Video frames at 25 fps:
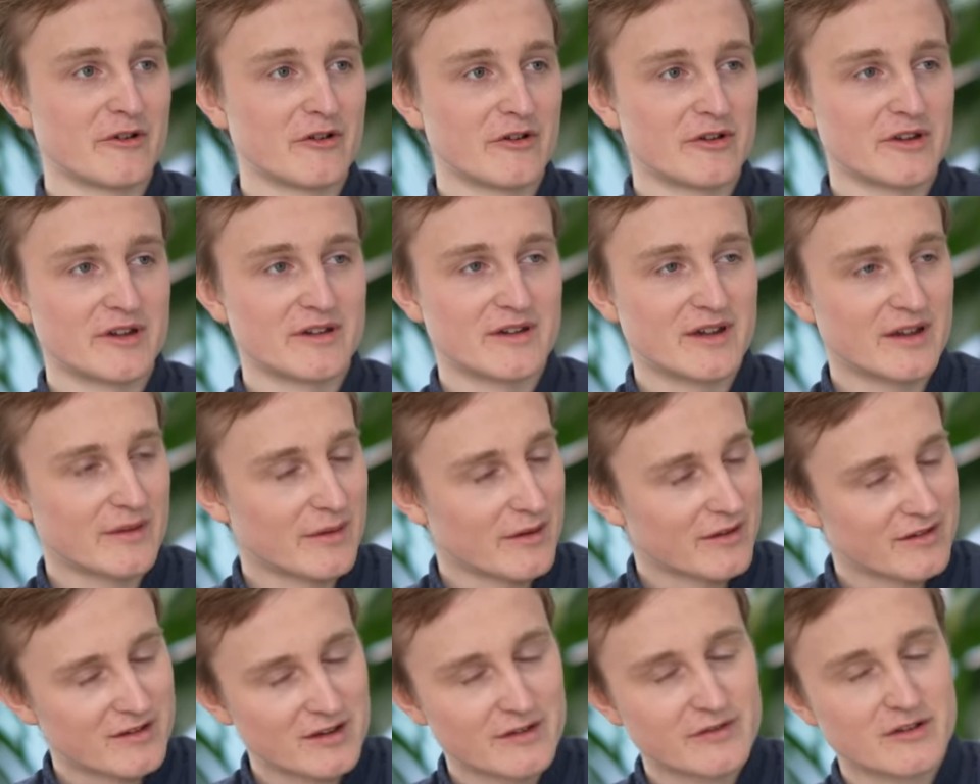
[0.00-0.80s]
on and
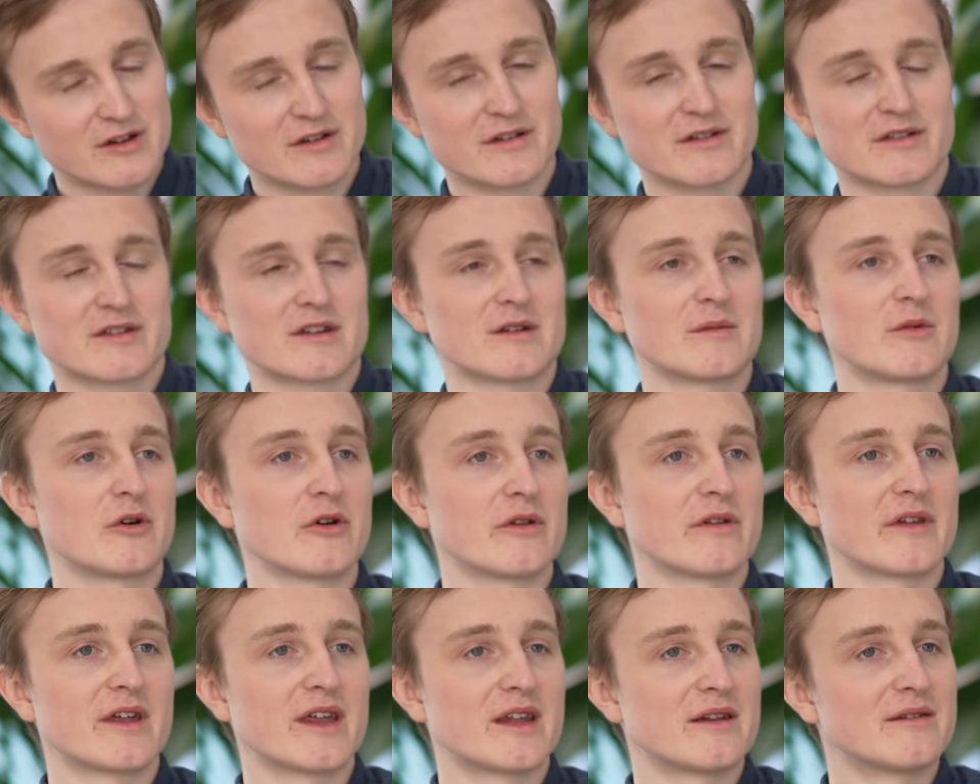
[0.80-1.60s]
other stuff started to come
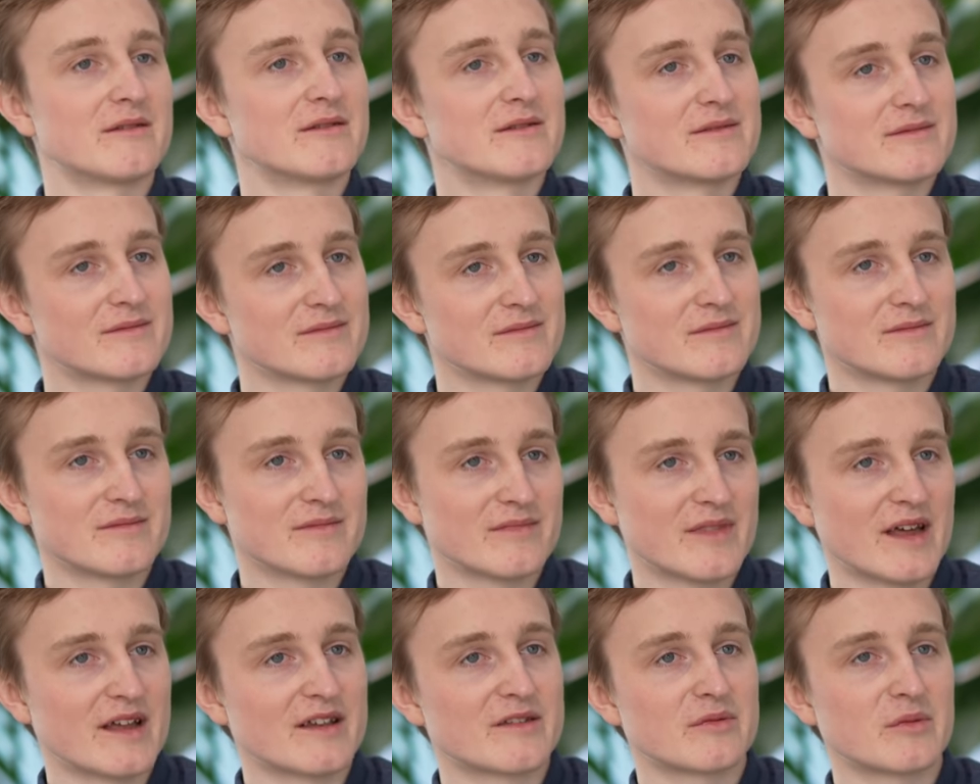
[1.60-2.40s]
on, then
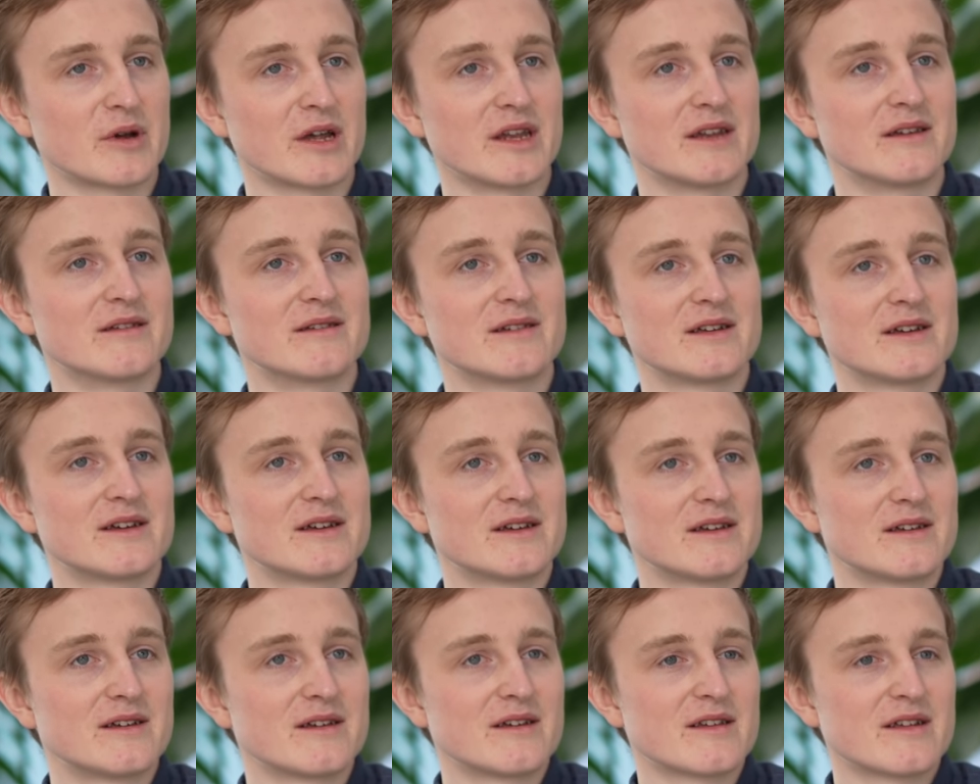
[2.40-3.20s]
that's when
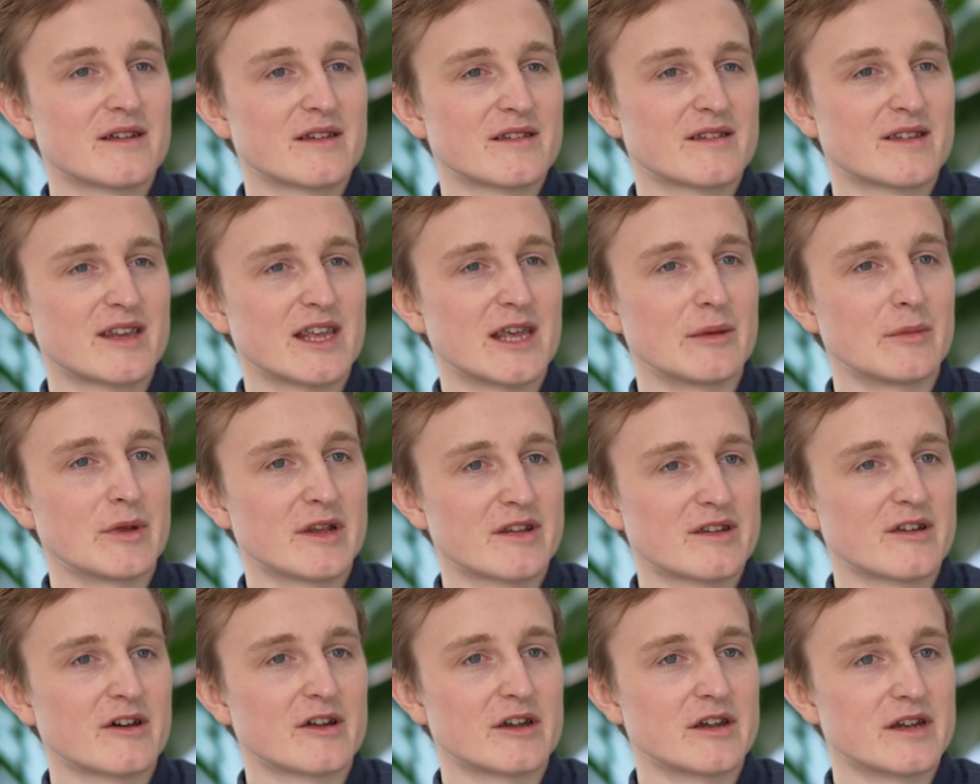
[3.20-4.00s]
team
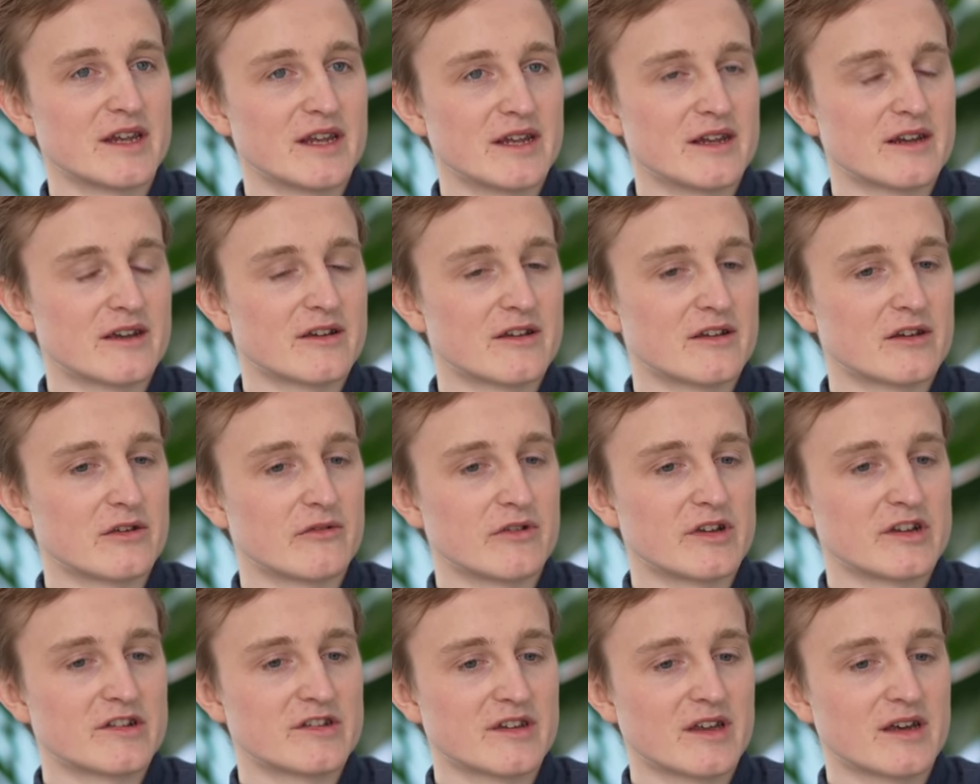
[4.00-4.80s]
is kind of needed because
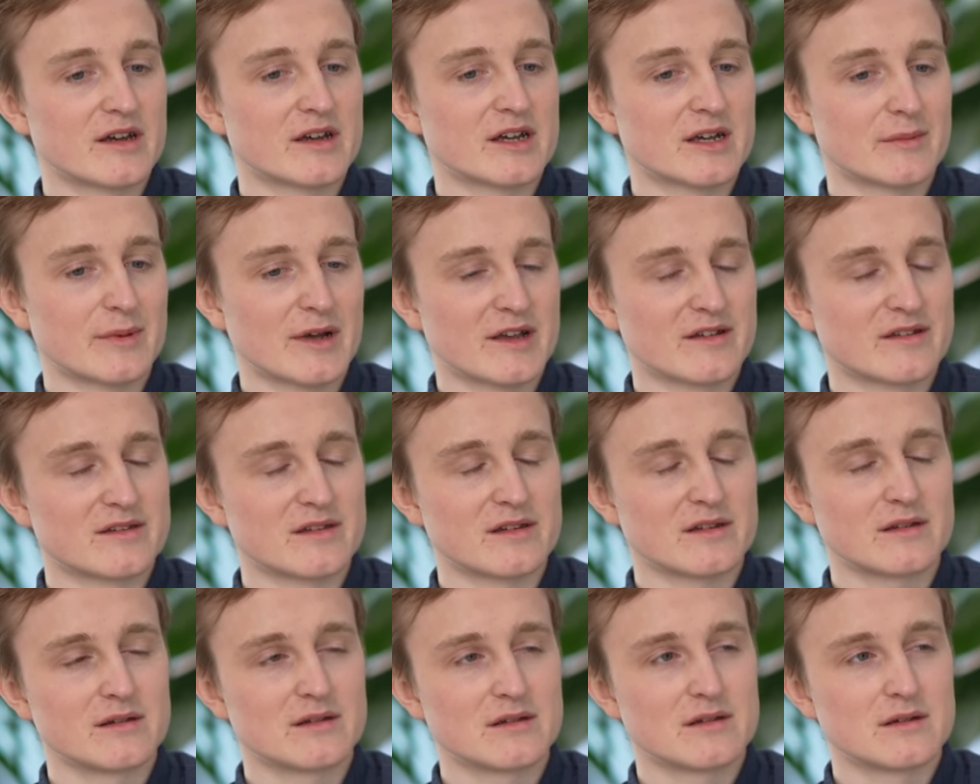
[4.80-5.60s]
you reach that
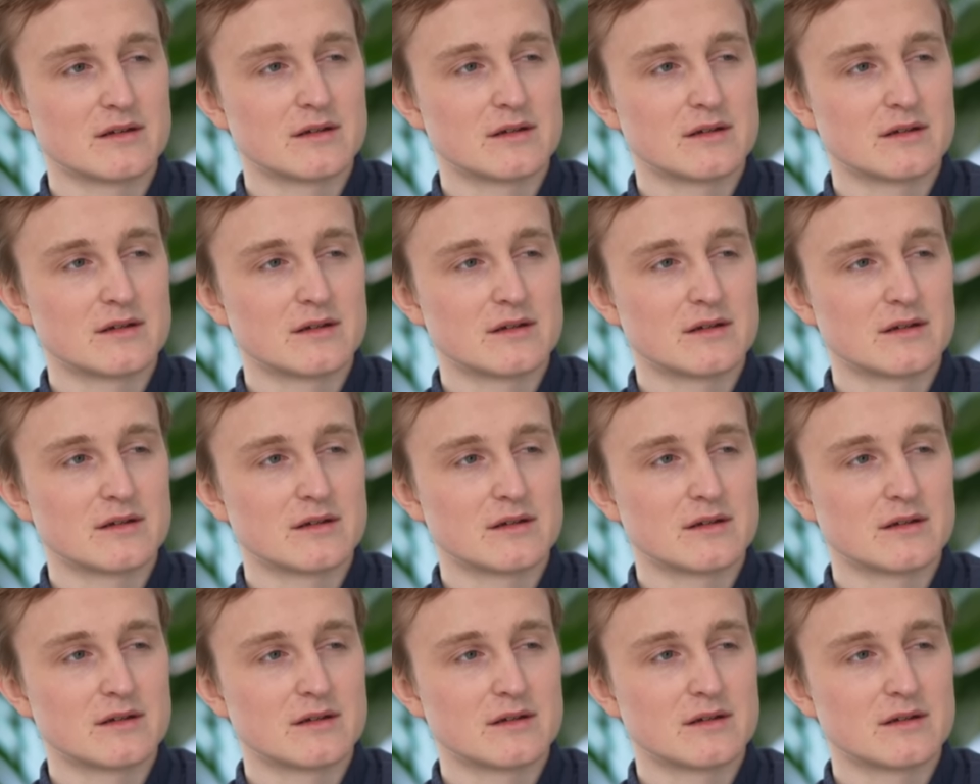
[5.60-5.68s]
capacity.